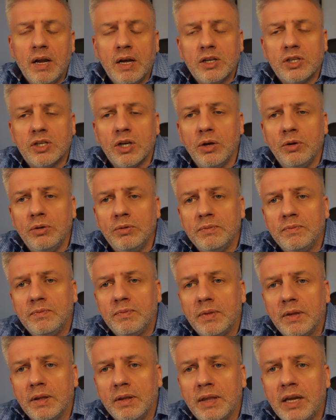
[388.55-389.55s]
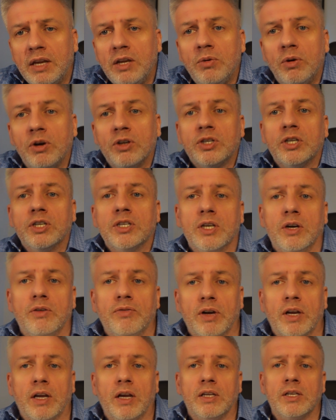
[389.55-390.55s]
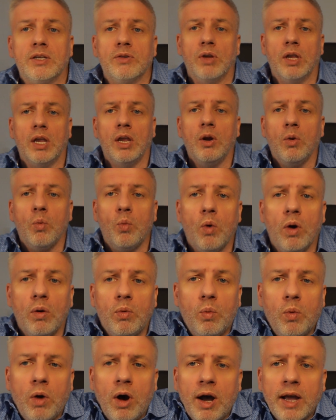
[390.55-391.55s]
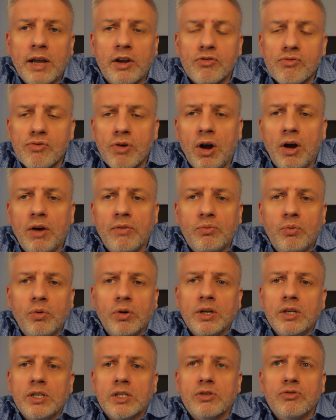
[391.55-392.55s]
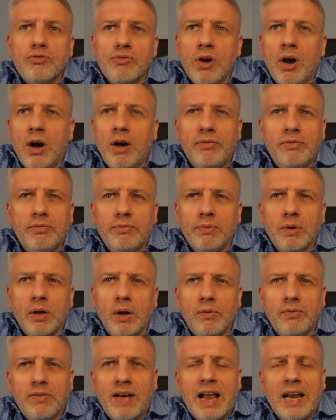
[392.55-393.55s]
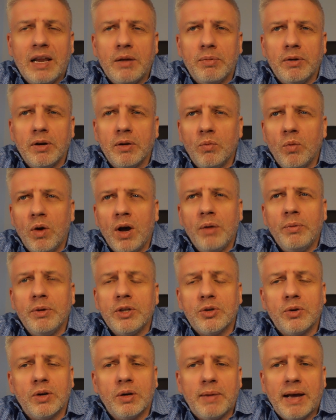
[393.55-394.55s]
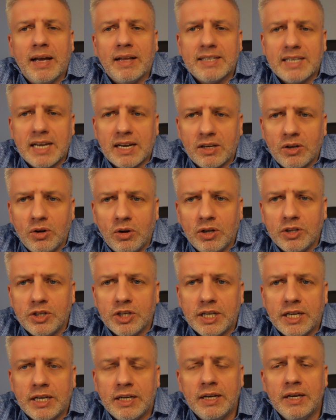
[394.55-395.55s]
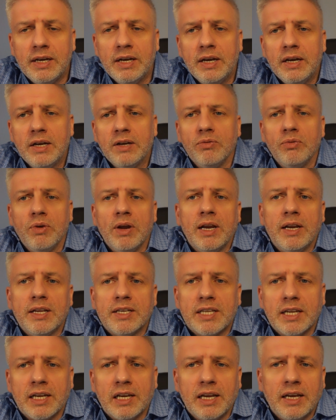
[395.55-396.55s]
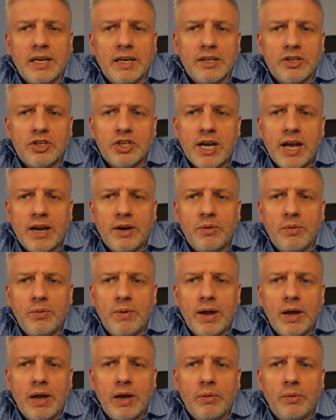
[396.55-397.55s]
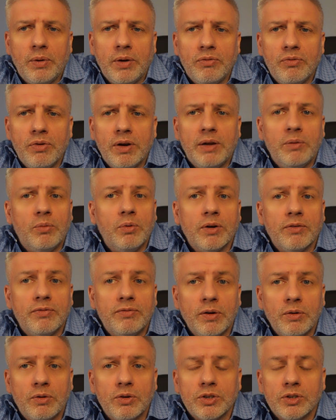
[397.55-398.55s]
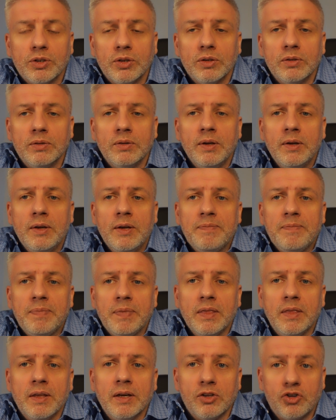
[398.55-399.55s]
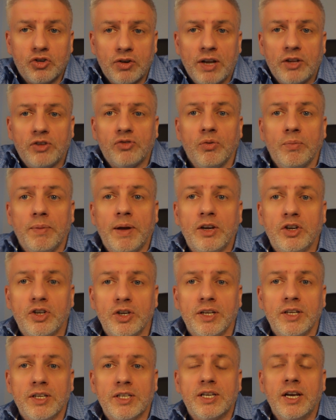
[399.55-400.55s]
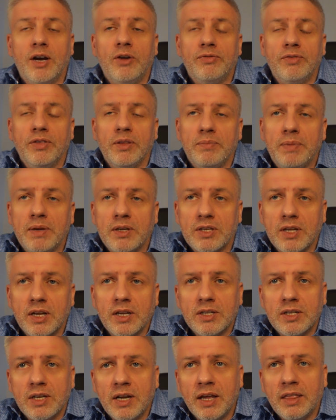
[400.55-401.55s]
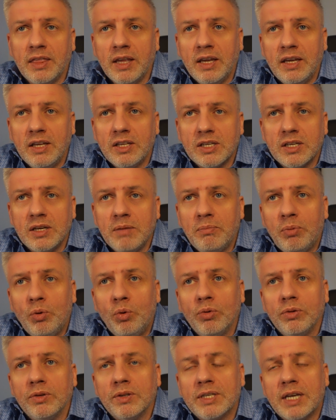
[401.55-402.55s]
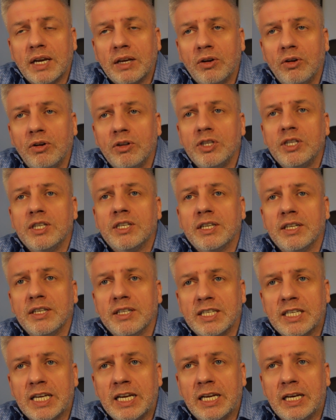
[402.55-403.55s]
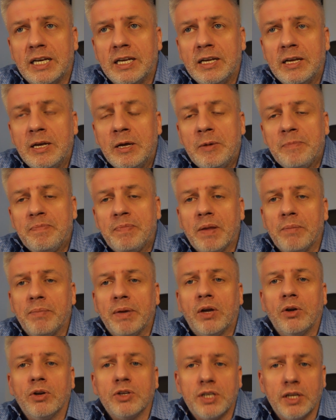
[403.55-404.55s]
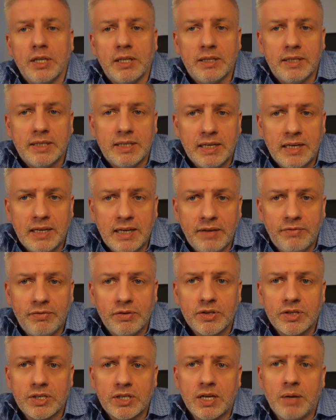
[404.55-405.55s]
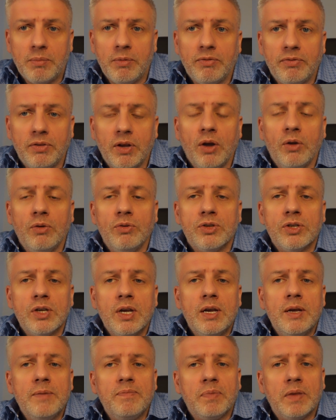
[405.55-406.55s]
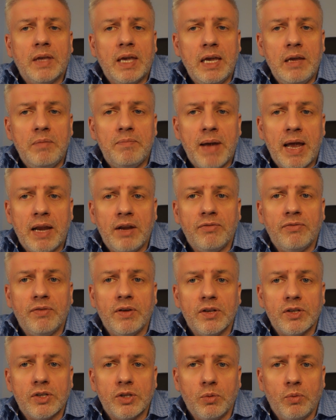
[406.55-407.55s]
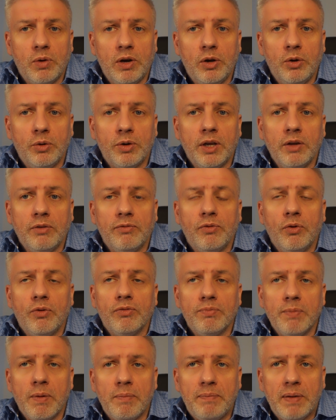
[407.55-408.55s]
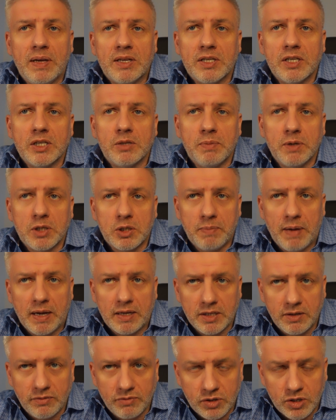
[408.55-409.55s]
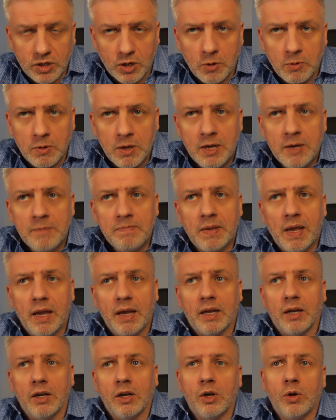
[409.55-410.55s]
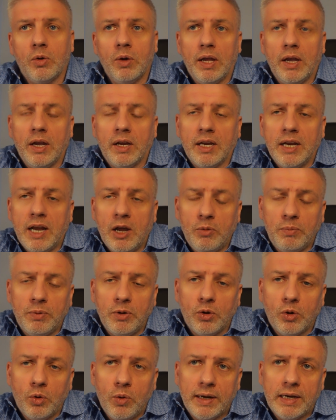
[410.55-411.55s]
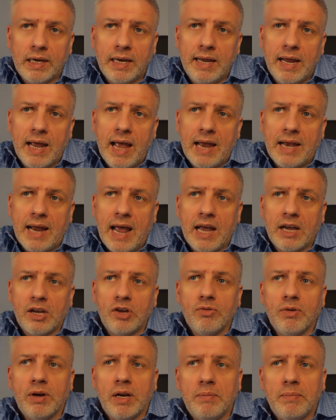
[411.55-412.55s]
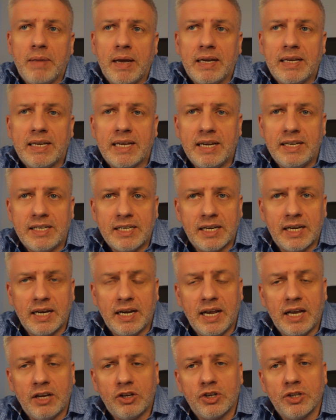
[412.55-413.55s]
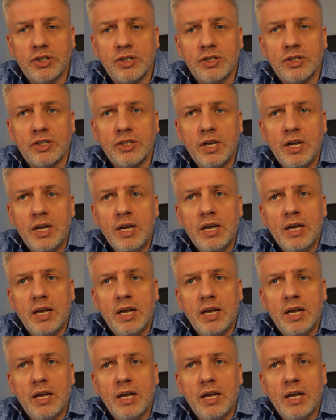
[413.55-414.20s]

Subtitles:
So then you ask yourself, I guess, well, why graph? What is graph valuable? And why are we talking about technology realistically in the channel where we really want to focus on the transformation itself in the business? And I think it's an important technology to consider because it delivers some of those key benefits that we're looking for from a business perspective. So it can help you quickly and accurately make data connections.